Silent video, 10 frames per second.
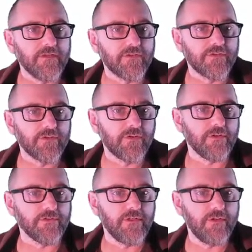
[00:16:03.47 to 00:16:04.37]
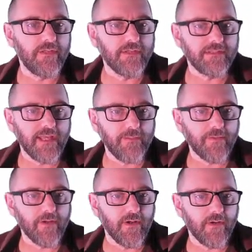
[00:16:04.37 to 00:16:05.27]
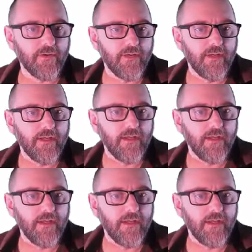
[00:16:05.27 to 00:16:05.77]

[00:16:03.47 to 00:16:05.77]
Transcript: So circle 2 in the sample code